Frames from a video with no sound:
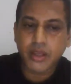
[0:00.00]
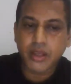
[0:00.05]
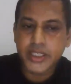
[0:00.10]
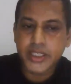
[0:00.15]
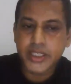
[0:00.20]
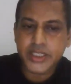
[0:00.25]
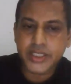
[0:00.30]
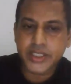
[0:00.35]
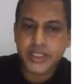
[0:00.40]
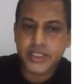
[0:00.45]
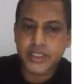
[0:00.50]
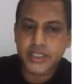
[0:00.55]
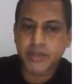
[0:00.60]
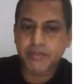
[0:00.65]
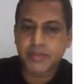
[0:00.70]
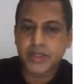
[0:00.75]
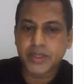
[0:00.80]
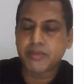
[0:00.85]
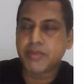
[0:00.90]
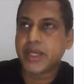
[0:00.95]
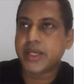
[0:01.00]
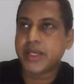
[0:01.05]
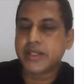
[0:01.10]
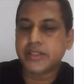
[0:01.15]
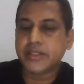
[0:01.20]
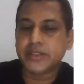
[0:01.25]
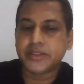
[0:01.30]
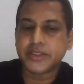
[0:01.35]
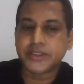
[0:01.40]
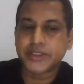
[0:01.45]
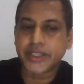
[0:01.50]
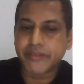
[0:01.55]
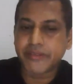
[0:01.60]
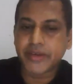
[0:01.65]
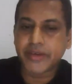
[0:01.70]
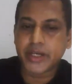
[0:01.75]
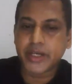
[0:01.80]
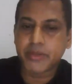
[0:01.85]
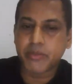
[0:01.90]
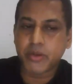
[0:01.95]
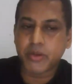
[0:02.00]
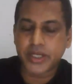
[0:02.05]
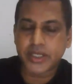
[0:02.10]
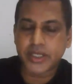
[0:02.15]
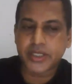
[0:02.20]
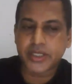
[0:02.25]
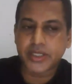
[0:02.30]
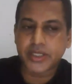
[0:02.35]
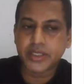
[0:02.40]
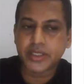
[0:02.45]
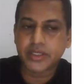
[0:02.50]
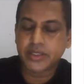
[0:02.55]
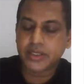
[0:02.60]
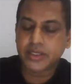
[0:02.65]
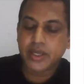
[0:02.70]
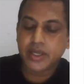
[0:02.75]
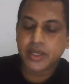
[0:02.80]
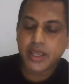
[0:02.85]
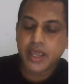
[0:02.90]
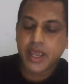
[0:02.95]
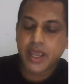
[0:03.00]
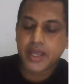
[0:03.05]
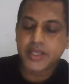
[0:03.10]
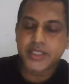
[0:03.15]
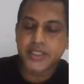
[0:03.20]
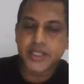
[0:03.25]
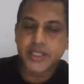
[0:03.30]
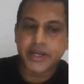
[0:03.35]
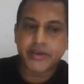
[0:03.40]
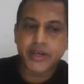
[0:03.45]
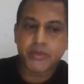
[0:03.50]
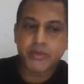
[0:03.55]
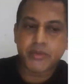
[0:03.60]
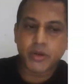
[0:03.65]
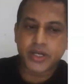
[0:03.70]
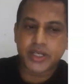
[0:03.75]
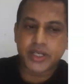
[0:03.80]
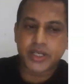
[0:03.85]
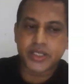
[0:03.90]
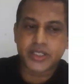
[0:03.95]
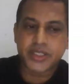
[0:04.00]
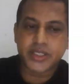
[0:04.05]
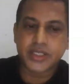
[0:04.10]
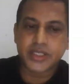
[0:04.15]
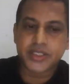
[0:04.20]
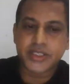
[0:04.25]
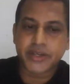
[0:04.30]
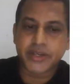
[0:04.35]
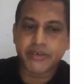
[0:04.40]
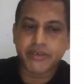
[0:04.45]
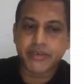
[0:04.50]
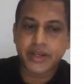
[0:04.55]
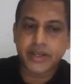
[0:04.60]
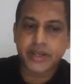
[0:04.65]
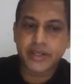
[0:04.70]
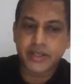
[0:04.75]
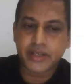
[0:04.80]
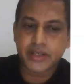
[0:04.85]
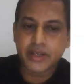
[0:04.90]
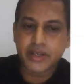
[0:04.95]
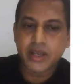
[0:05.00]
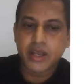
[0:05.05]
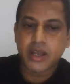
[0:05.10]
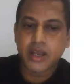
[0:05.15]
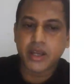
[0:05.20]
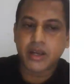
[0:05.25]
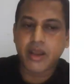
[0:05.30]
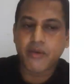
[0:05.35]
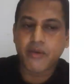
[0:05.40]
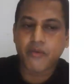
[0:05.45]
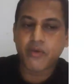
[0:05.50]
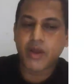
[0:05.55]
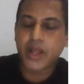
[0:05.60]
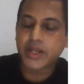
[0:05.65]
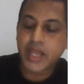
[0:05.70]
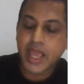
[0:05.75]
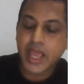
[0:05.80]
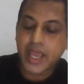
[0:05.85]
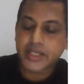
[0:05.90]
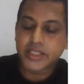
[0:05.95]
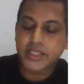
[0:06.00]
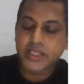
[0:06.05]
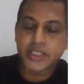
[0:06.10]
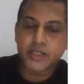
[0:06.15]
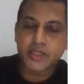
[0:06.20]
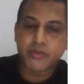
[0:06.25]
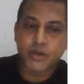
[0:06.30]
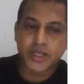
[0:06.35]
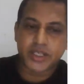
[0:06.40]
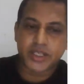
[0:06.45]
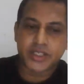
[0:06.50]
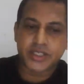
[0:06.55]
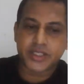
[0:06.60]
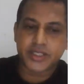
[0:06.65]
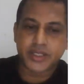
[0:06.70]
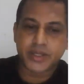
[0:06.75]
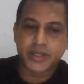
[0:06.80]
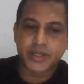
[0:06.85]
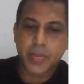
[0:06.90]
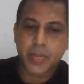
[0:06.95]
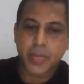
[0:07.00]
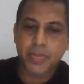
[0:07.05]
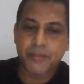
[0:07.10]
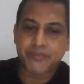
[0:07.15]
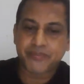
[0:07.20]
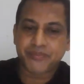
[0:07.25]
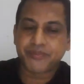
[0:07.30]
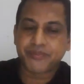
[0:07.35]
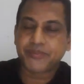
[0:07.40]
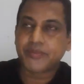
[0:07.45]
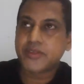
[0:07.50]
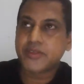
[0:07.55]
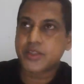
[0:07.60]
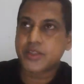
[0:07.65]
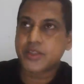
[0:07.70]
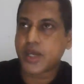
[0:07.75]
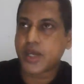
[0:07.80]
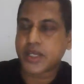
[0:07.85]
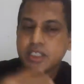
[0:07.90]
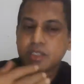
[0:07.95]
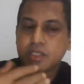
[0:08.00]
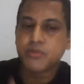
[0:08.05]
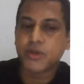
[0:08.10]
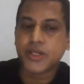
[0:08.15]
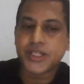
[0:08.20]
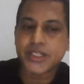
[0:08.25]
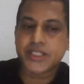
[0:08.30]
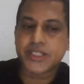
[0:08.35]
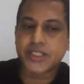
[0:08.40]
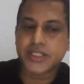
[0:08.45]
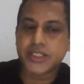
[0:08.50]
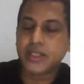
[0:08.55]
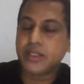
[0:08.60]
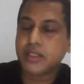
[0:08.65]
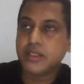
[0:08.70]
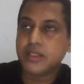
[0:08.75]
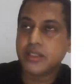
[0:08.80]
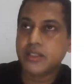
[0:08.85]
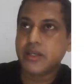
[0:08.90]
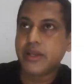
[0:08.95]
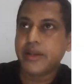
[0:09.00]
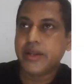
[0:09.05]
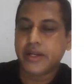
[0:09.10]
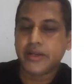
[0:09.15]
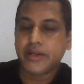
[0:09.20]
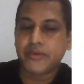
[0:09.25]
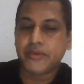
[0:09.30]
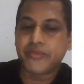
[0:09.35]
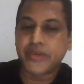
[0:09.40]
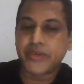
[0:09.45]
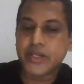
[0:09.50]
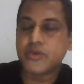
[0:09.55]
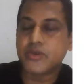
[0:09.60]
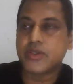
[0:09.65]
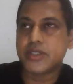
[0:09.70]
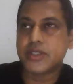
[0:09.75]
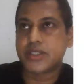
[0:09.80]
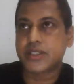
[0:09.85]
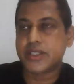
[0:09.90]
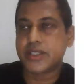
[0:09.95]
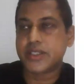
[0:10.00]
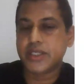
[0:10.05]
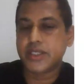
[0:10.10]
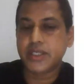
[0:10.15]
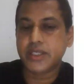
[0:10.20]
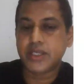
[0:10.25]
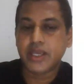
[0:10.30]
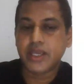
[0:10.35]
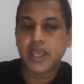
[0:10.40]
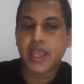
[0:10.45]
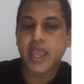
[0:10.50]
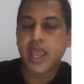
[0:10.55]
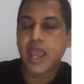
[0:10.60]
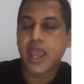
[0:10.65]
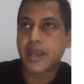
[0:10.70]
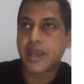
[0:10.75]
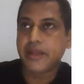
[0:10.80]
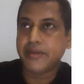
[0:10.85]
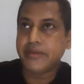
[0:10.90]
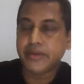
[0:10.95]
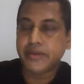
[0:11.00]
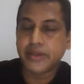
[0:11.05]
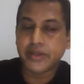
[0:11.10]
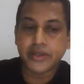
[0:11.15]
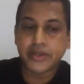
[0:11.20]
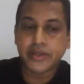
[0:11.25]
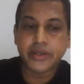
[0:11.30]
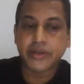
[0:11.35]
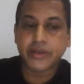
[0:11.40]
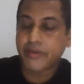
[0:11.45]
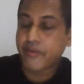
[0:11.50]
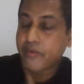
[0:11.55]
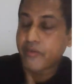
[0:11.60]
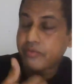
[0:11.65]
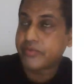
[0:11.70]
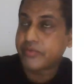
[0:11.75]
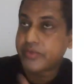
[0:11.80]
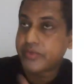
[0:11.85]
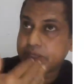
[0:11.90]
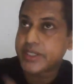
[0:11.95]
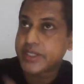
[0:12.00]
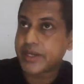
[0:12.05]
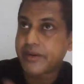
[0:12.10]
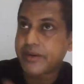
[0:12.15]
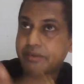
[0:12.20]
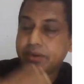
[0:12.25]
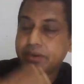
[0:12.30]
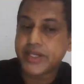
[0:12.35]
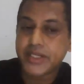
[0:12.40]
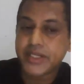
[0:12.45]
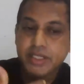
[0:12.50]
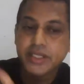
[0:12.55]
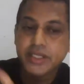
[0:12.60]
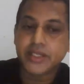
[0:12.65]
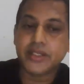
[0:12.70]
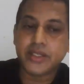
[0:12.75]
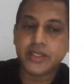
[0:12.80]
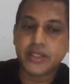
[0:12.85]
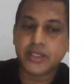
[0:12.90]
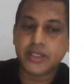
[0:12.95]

Each receptor make a generator potential, and generator potential generate one action potential. So action potential, frequency, and the generation